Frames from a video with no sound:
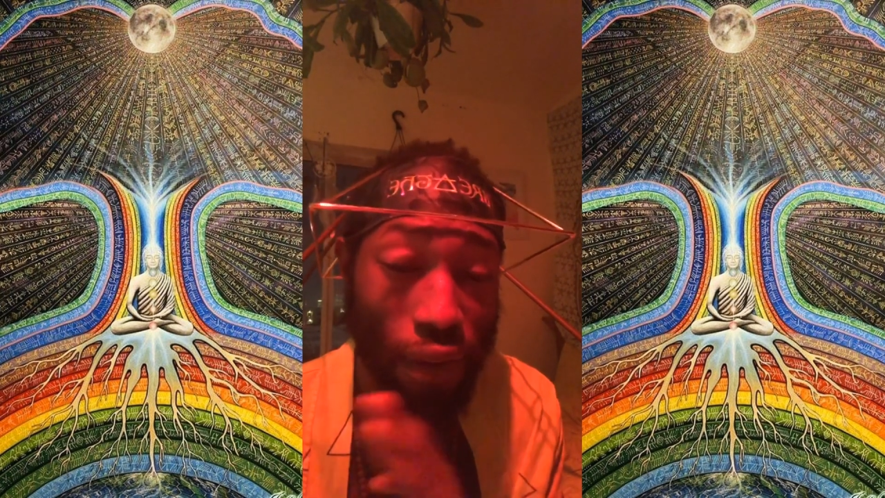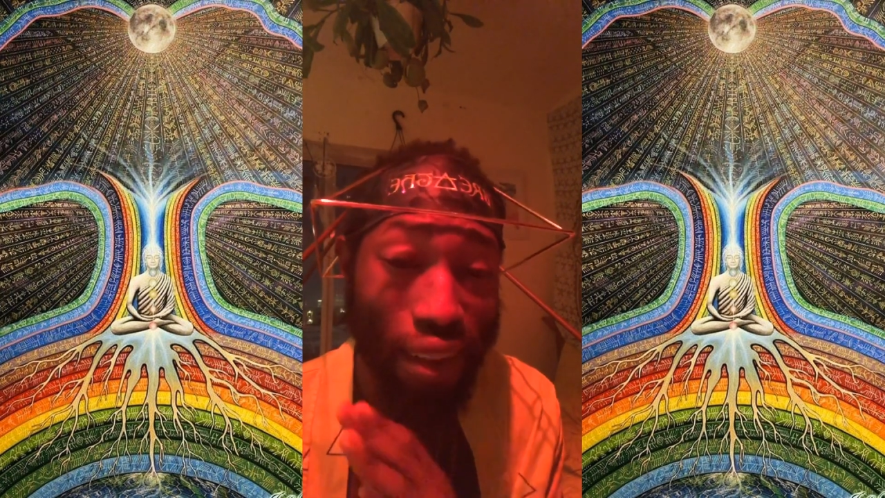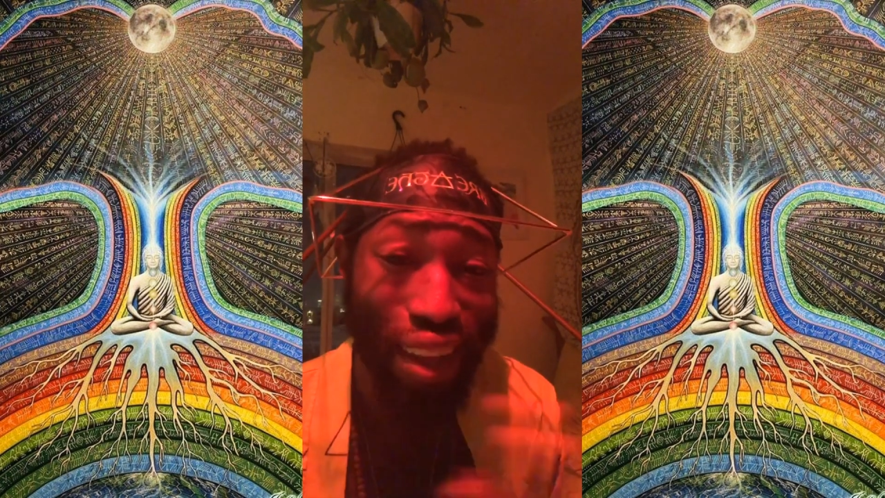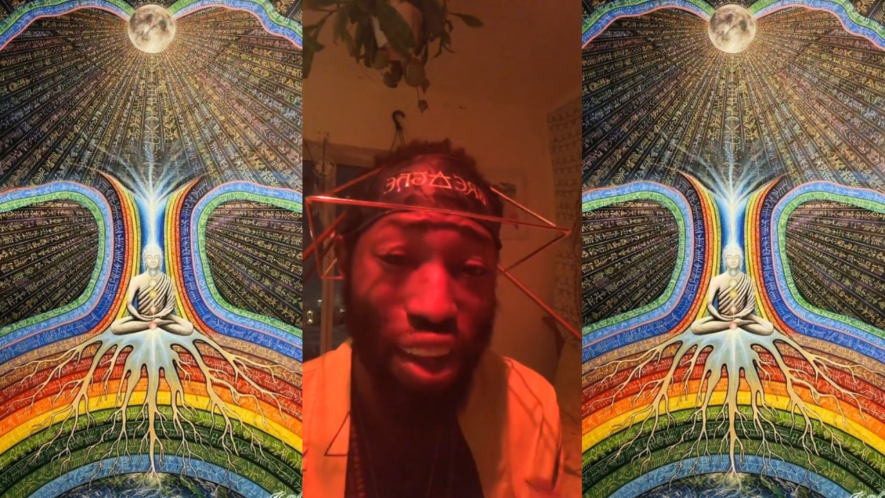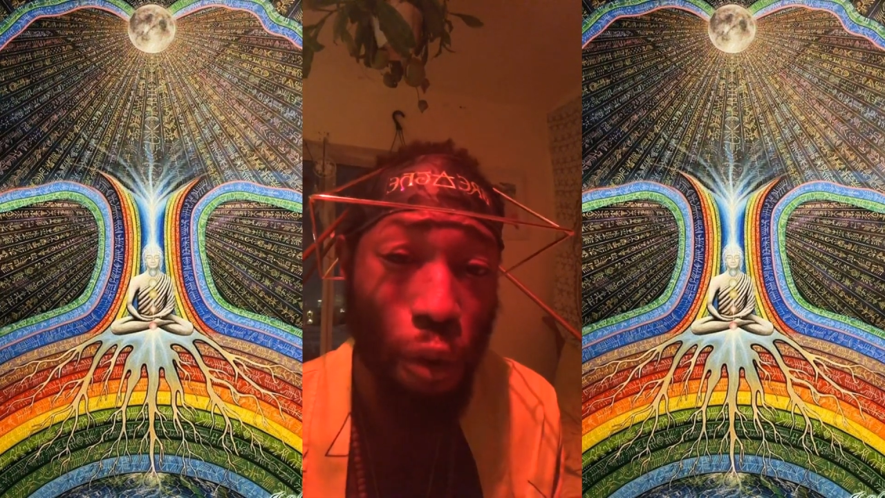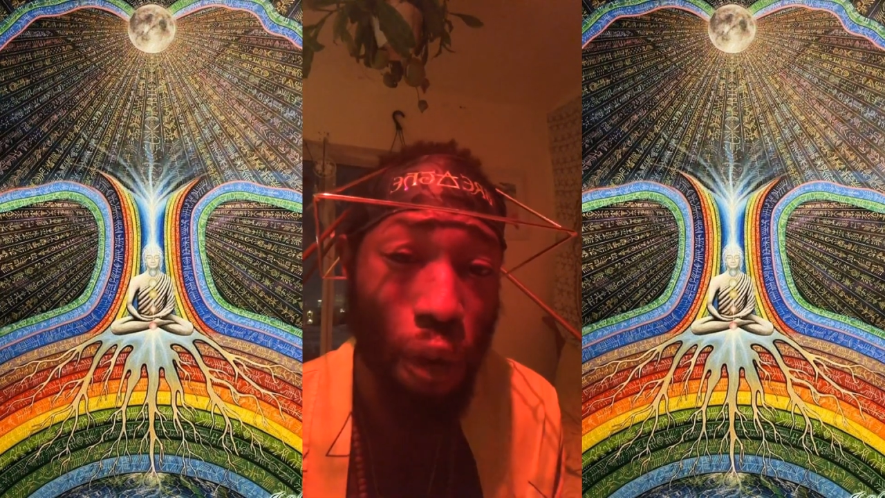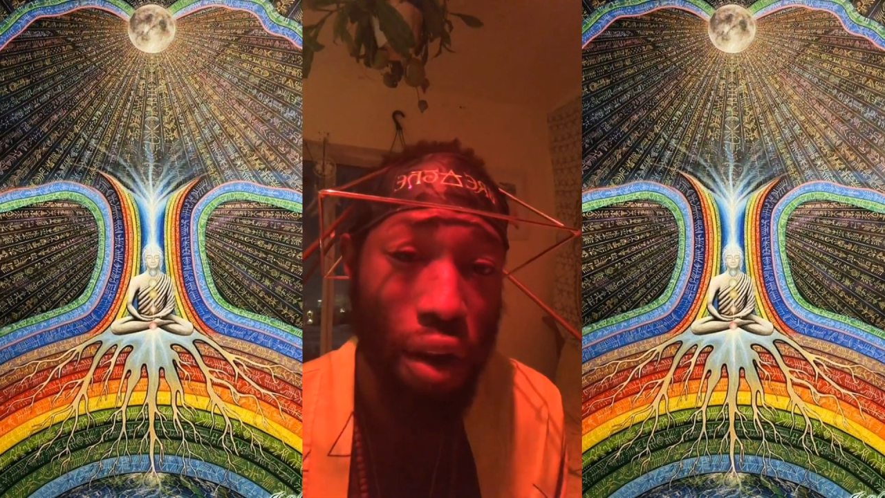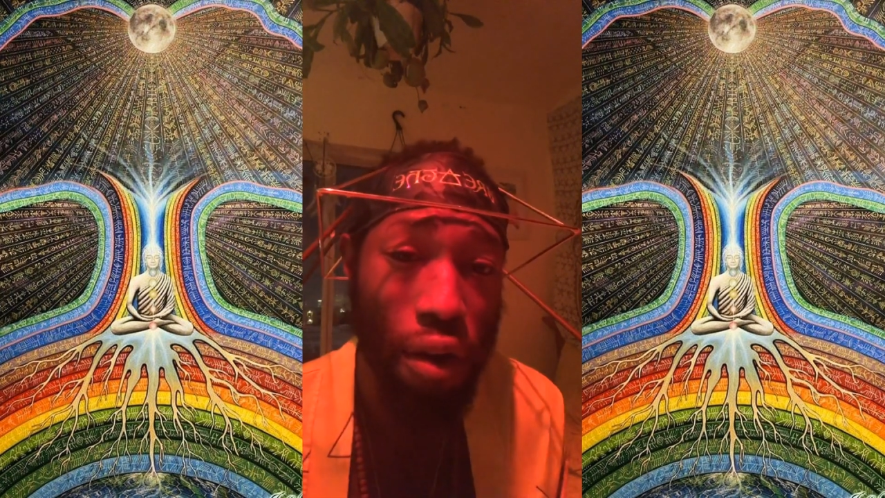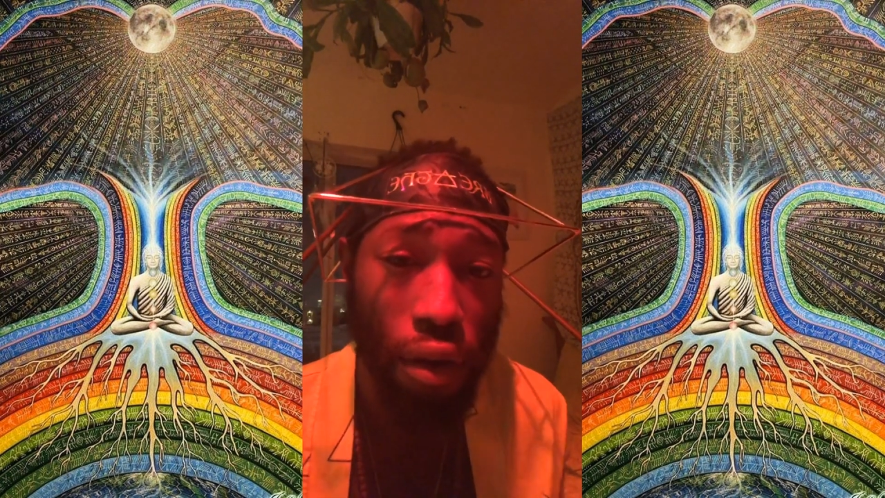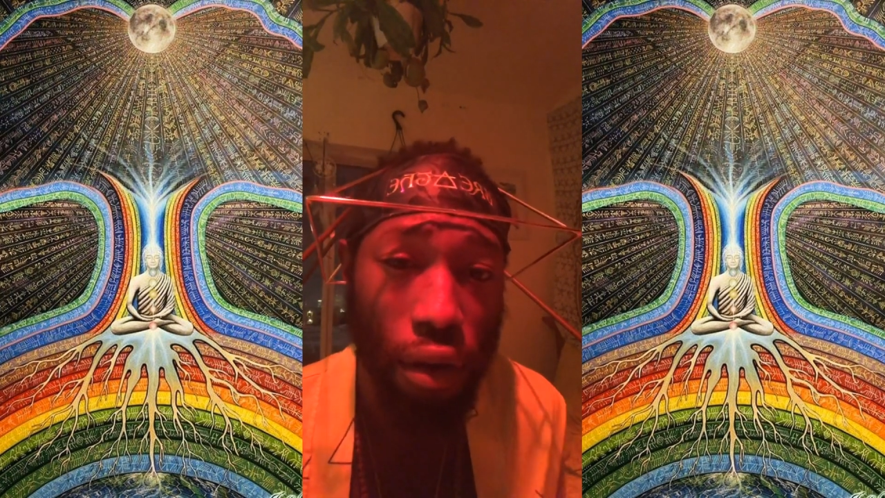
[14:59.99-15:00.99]
to the
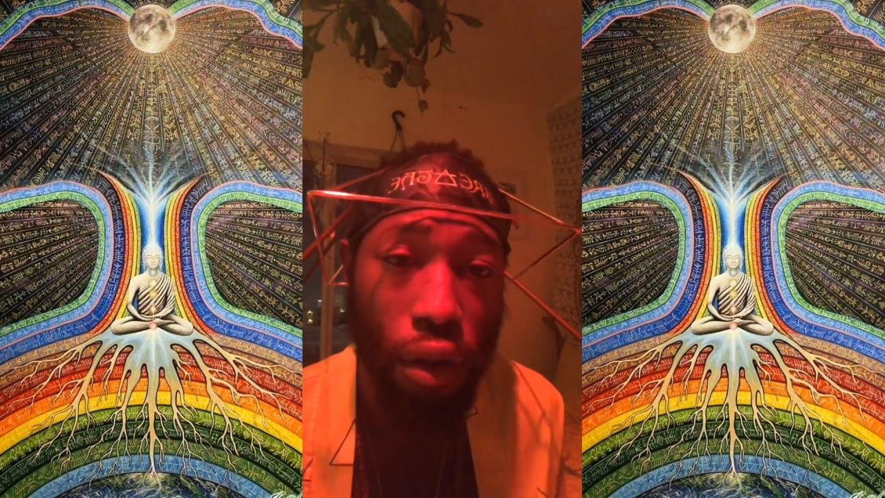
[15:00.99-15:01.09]
equator.